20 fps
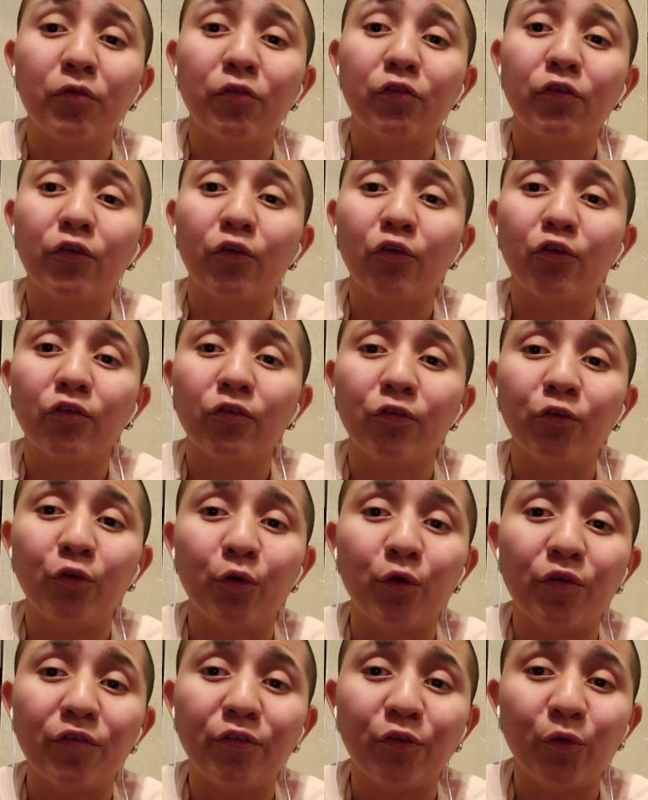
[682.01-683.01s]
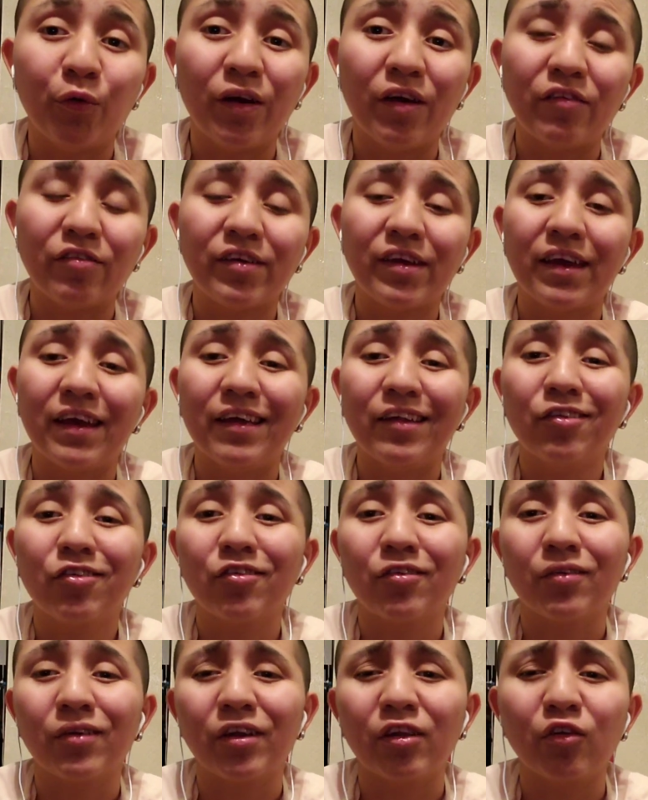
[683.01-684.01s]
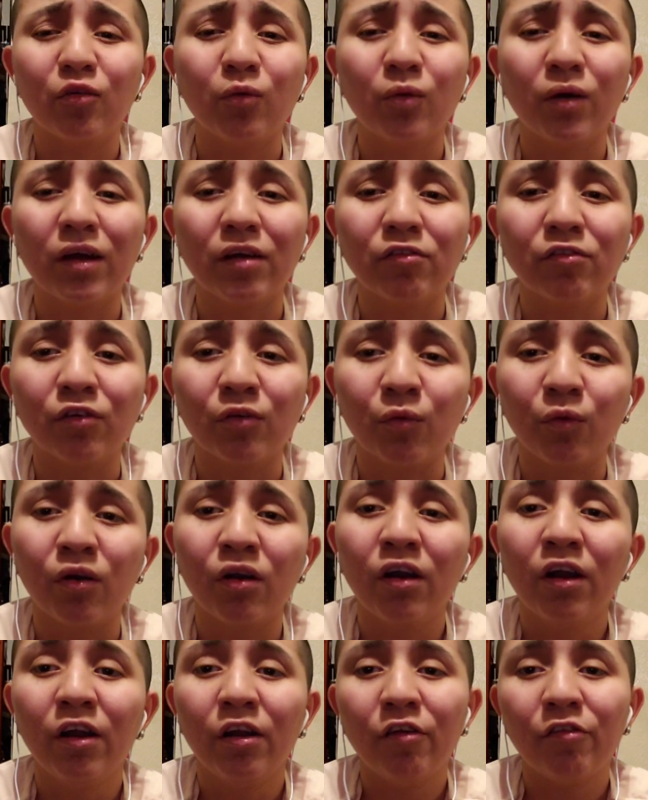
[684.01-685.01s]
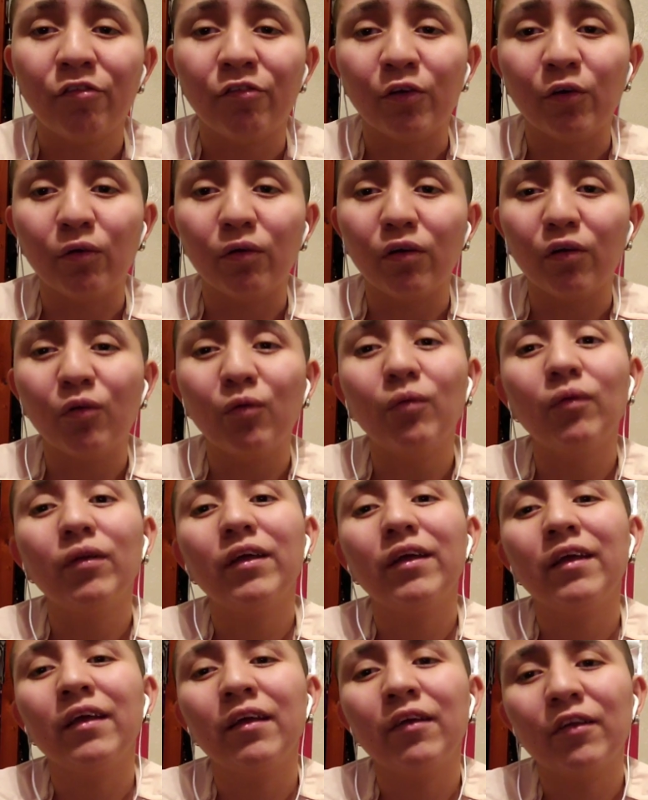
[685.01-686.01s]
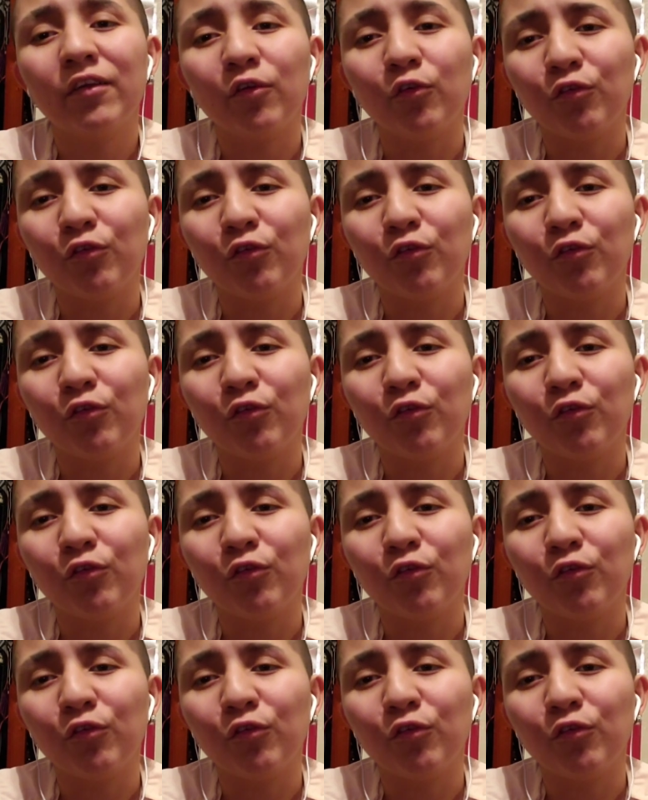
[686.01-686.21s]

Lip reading: or for those of you, if you have cancer and you ever feel lonely,